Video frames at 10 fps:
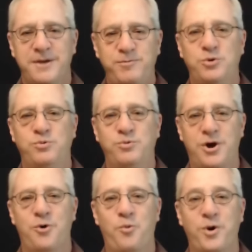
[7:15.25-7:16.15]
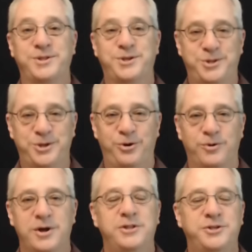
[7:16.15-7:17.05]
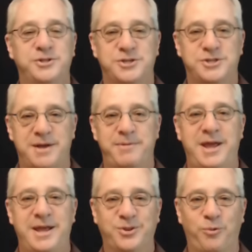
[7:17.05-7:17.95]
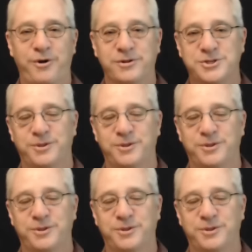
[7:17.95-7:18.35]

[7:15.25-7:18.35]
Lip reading: you know what to do to disseminate the word.